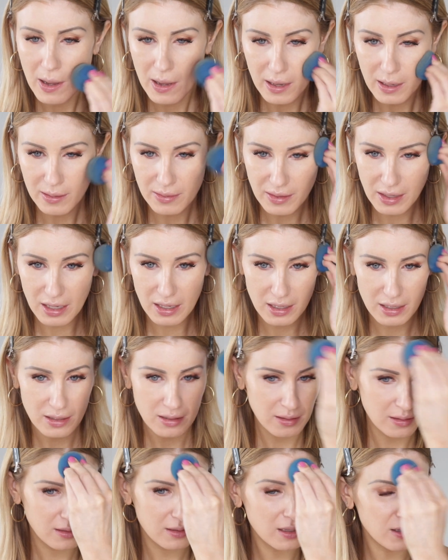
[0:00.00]
And
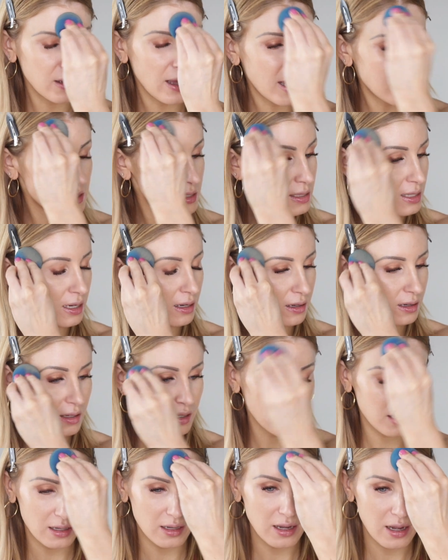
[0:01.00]
then the last
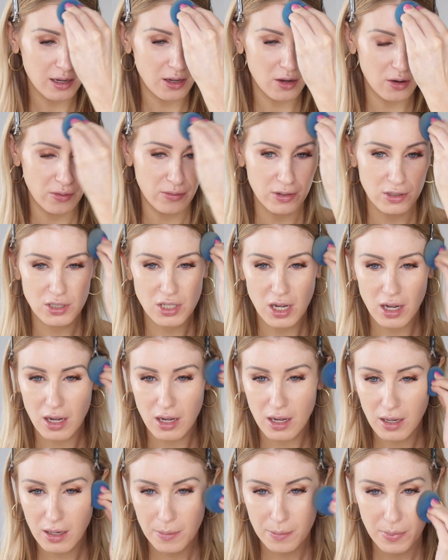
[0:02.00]
area I go over
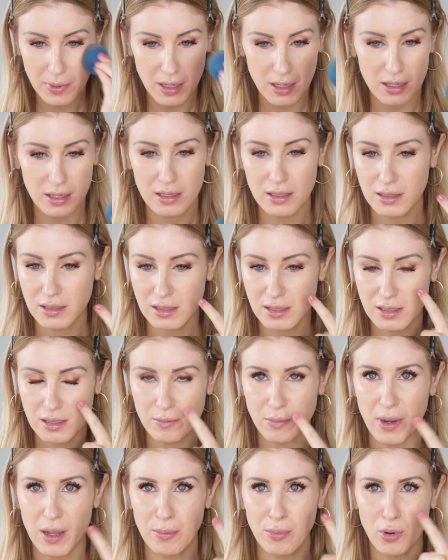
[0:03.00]
top is
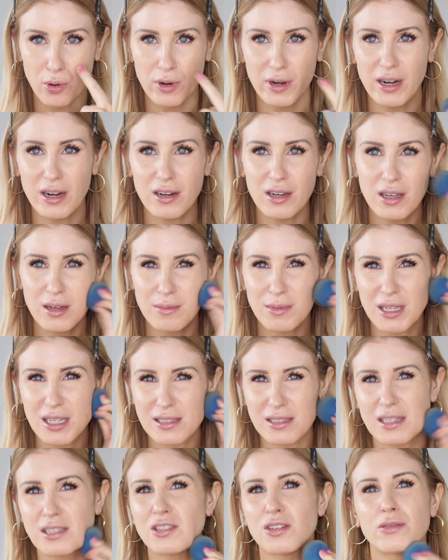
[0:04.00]
my pore area
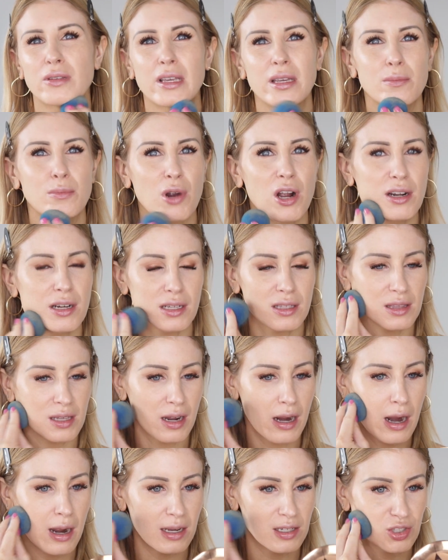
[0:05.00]
because I don't like product
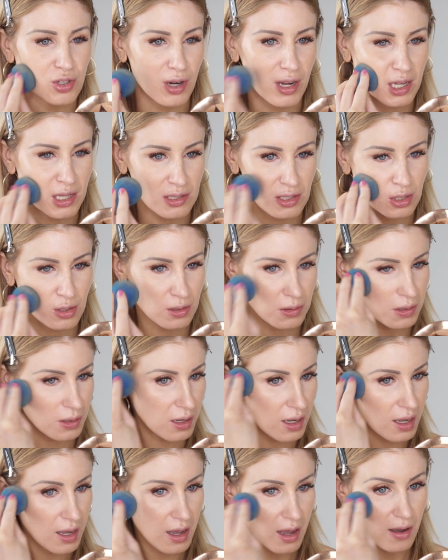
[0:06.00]
there. I try to
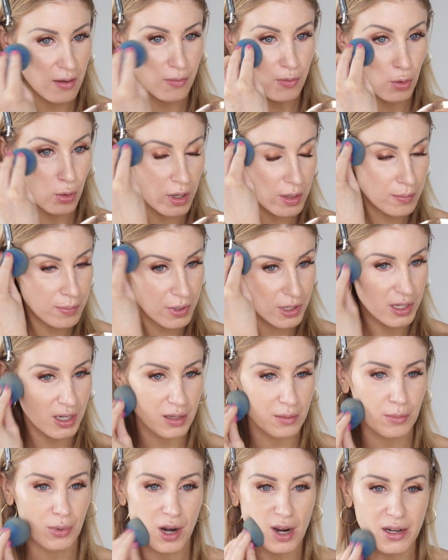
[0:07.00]
avoid
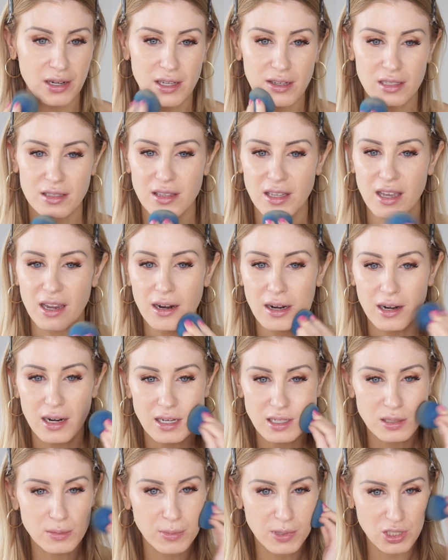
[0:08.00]
putting product there
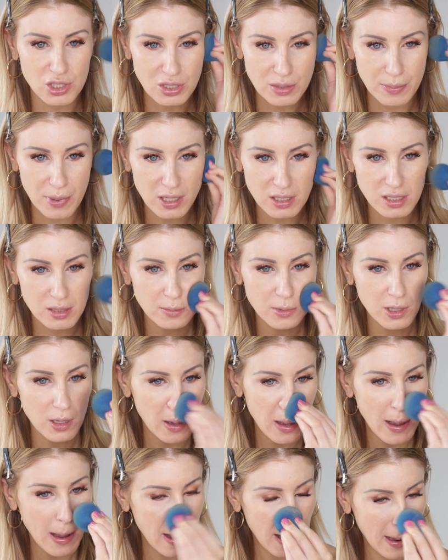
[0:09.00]
as much as possible.
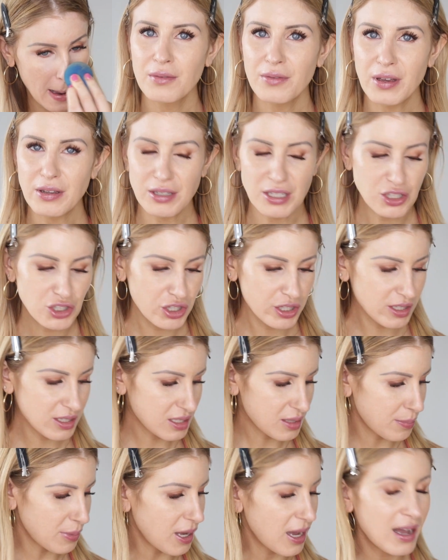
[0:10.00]
Foundation is
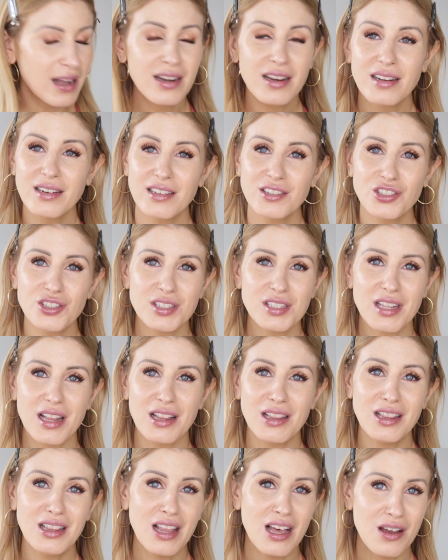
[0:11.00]
applied and I just
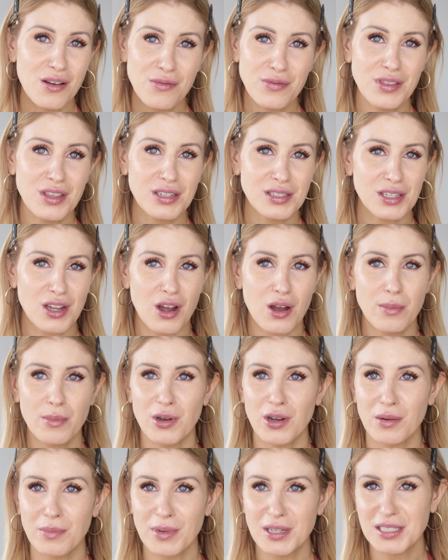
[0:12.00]
love this combo
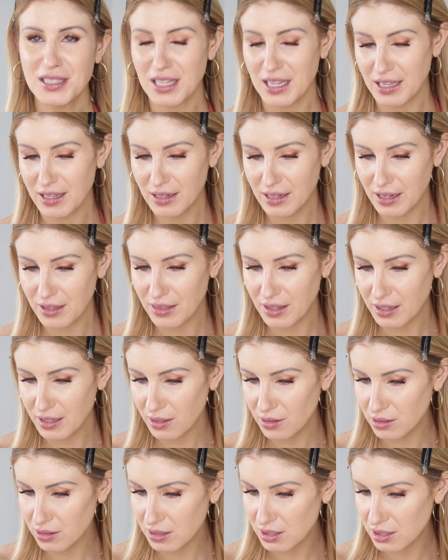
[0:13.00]
on my skin. I think
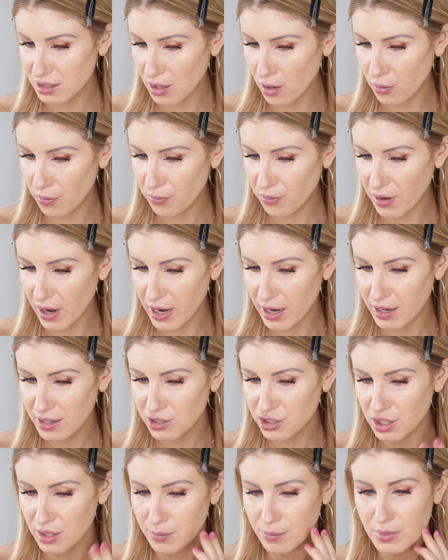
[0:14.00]
it looks so
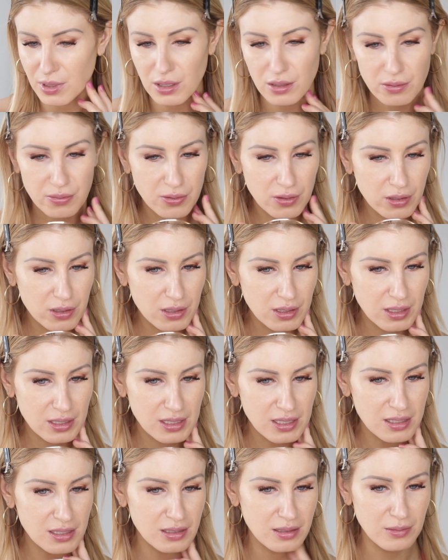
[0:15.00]
fresh and beautiful. It
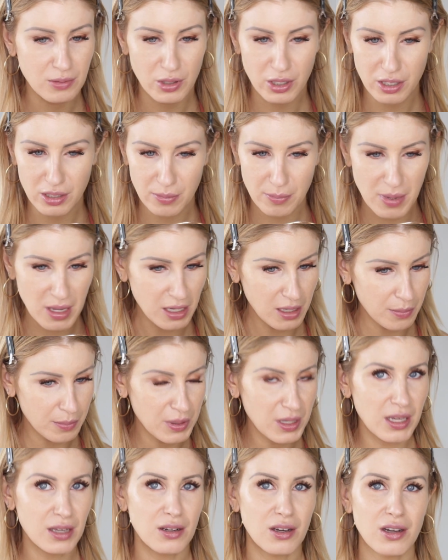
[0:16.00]
doesn't look
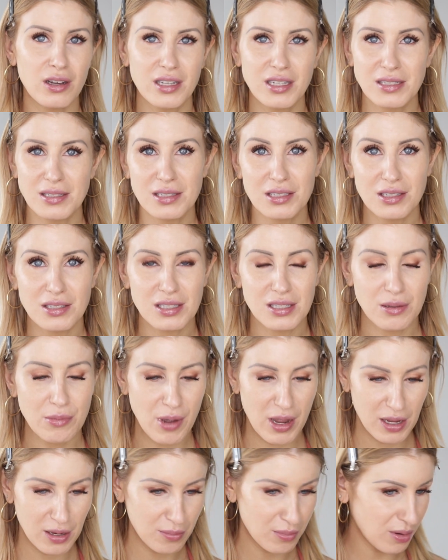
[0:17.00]
makeup-y at all. I can still see
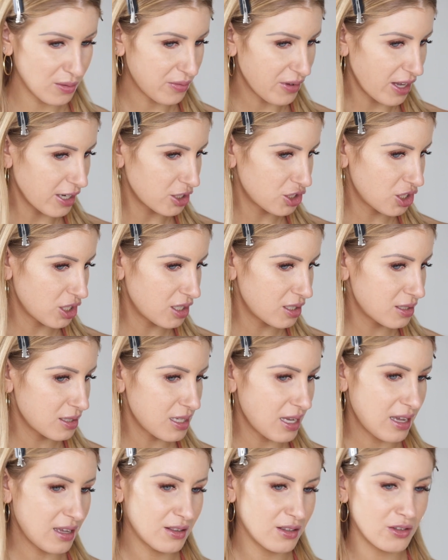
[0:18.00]
my imperfections,
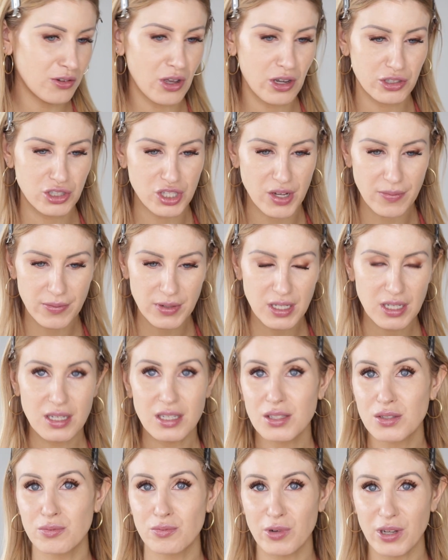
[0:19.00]
and the longevity
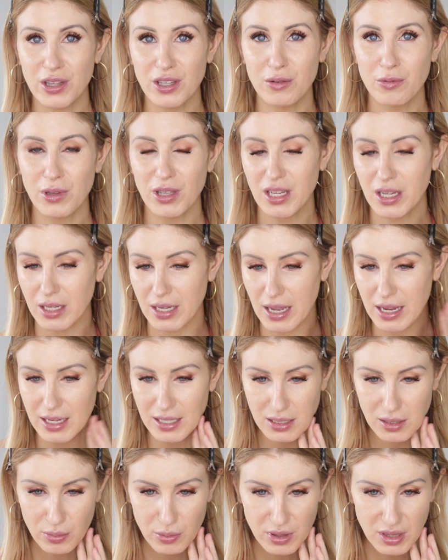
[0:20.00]
is really, really
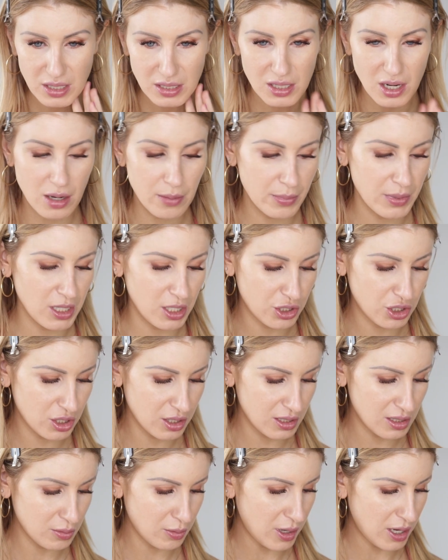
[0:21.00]
nice with this combination
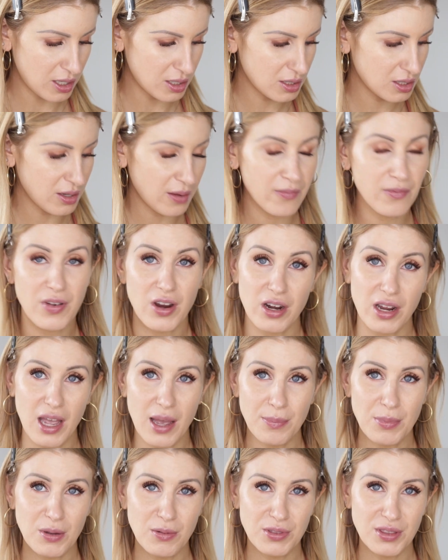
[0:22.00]
as well. So I'm very
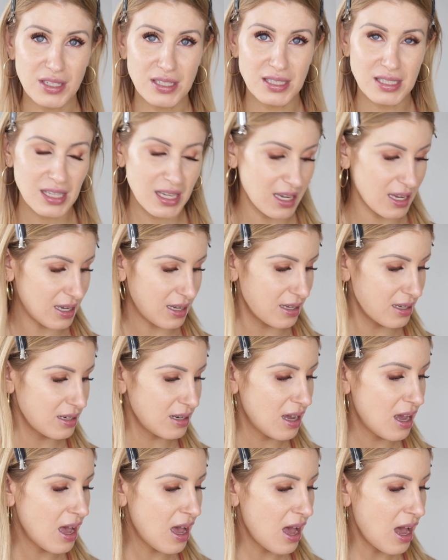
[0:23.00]
happy with the
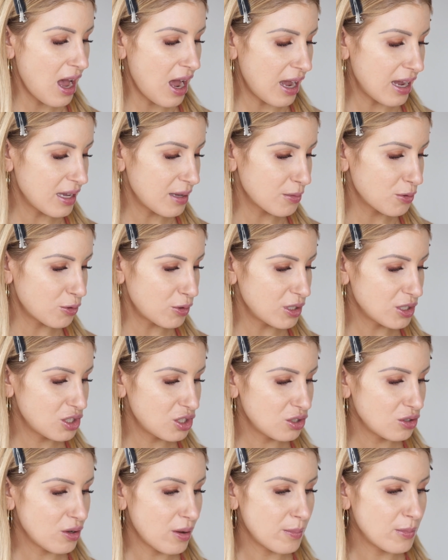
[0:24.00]
skin. I am going
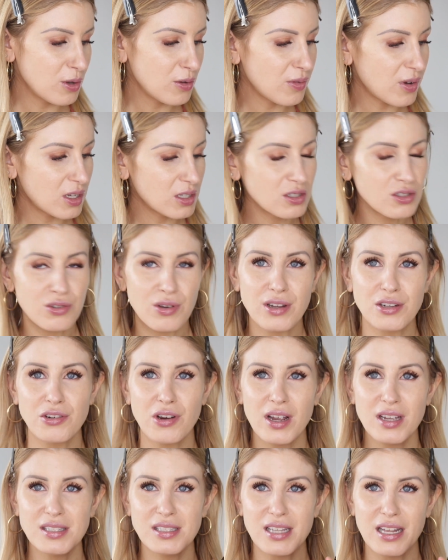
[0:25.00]
to move on to under
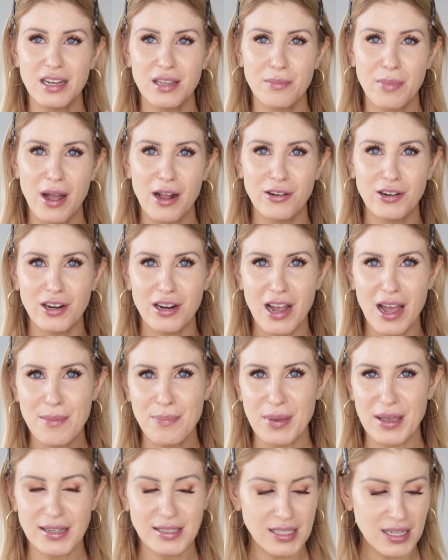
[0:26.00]
eye setting powder. I
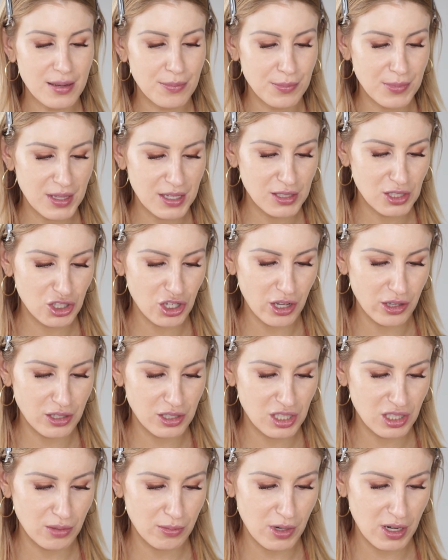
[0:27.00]
picked up this Charlotte
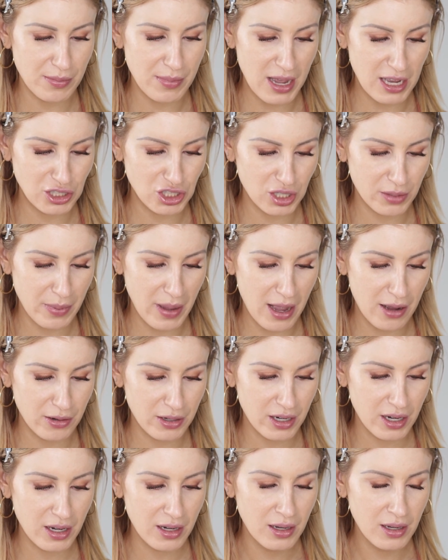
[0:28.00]
Tilbury Magic
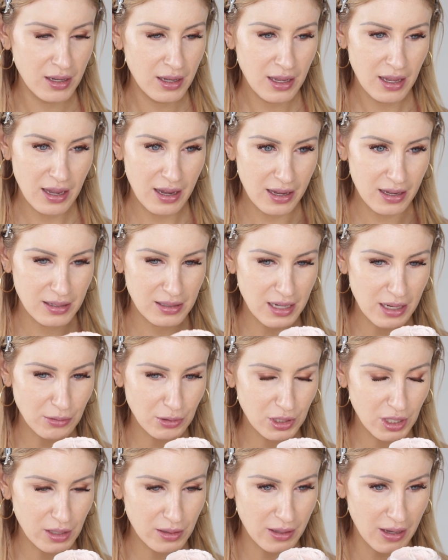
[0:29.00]
Powder, and I
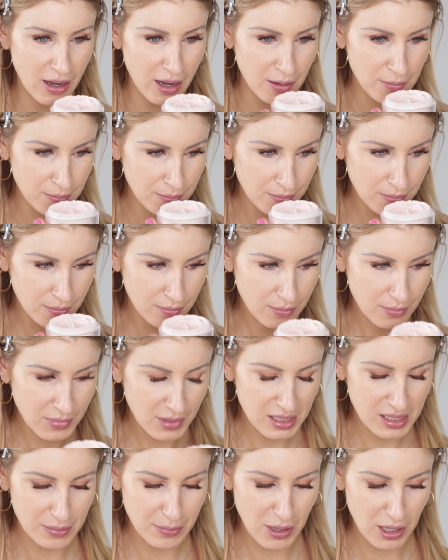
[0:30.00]
will not lie,
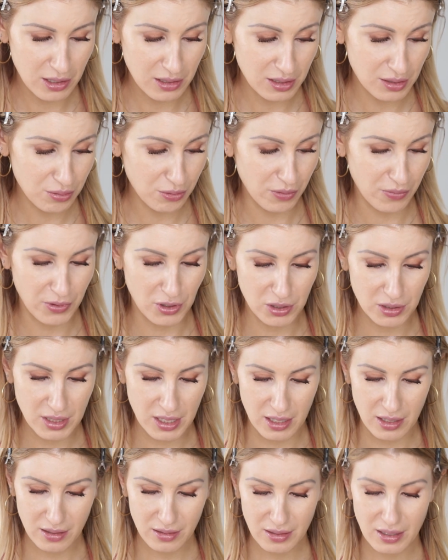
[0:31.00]
the smell is
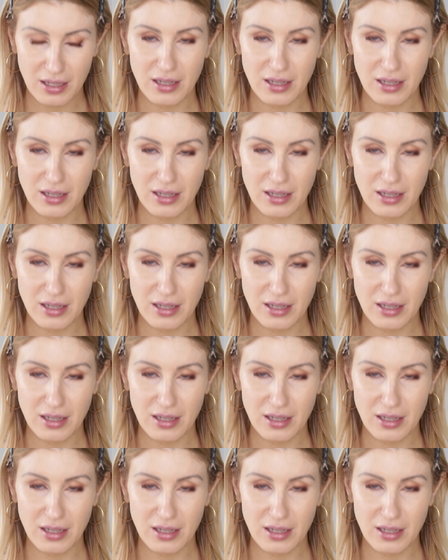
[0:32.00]
revolting.